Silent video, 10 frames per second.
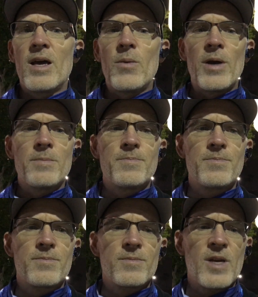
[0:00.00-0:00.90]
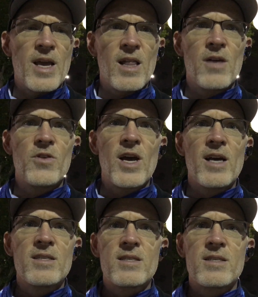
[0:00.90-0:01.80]
Anyway, again, I love you
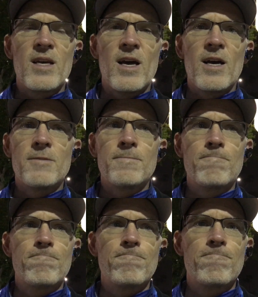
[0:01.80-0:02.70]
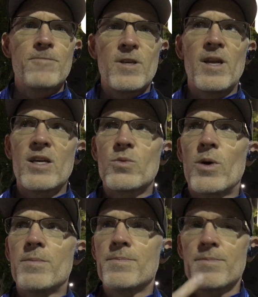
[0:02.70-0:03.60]
guys. Till the next
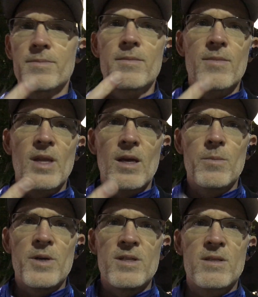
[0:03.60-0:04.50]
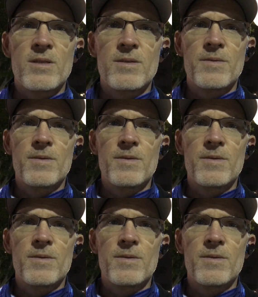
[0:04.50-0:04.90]
one. Peace.